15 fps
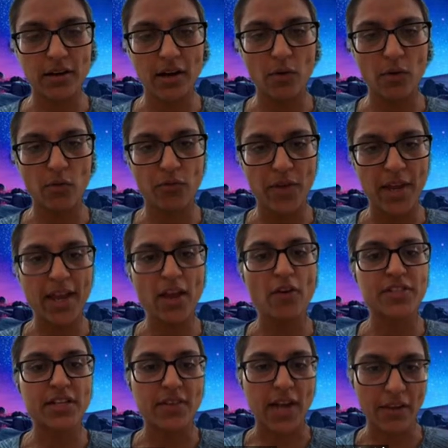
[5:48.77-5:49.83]
a way of
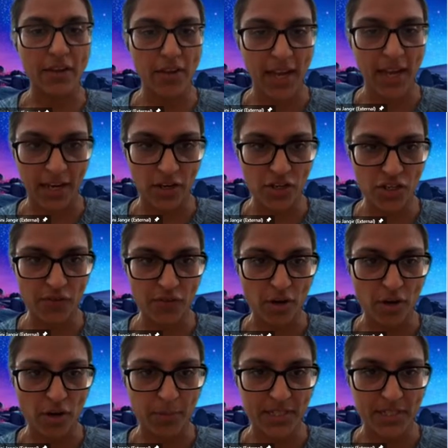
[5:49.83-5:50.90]
deriving energy
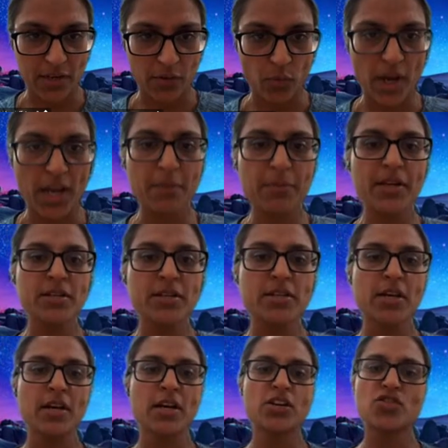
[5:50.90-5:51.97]
from its environment,
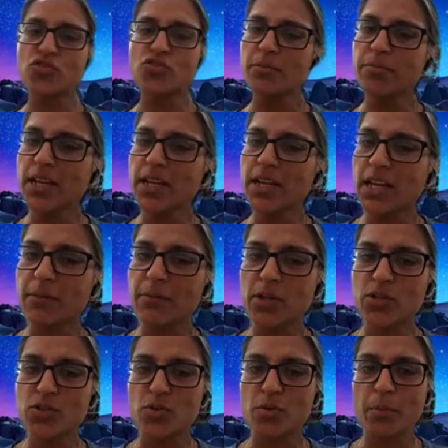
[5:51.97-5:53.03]
should be
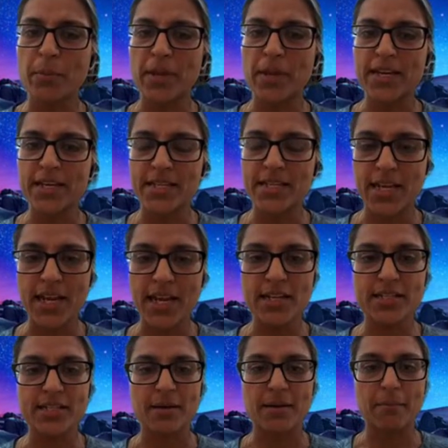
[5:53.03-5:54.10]
able to
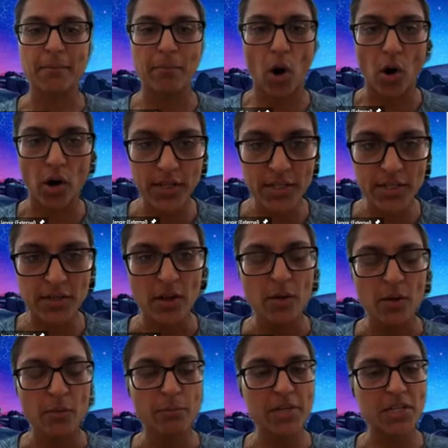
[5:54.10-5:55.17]
maintain some bonds
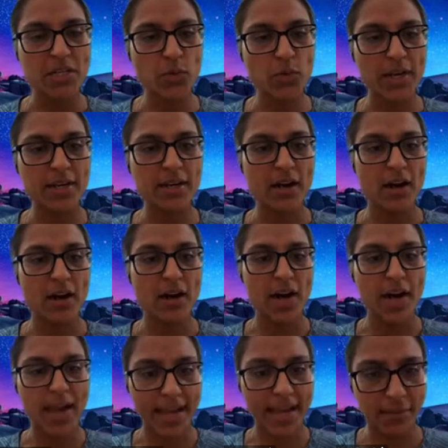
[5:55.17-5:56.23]
between
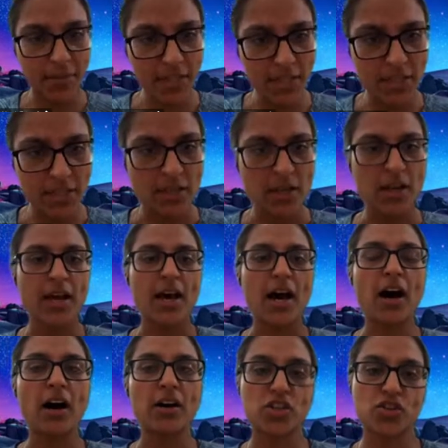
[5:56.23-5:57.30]
elements,
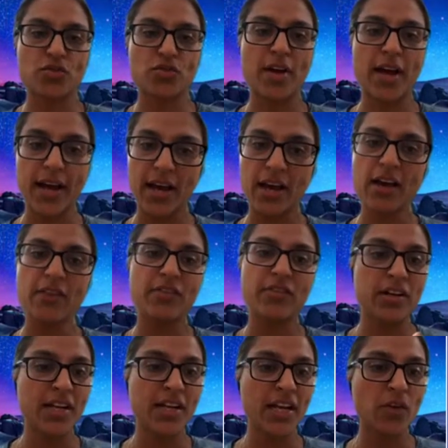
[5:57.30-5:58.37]
should have
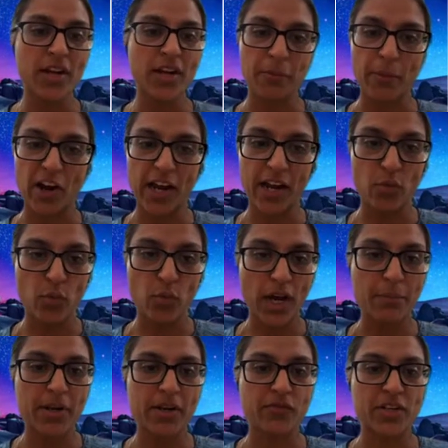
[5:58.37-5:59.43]
a liquid
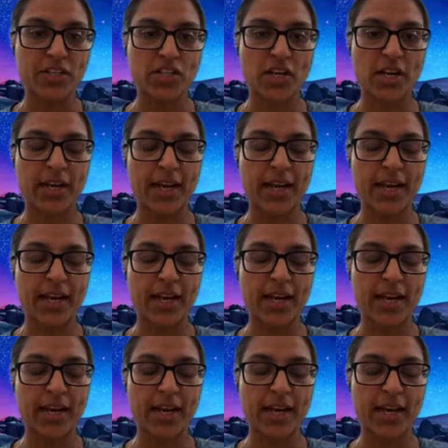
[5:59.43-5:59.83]
environment which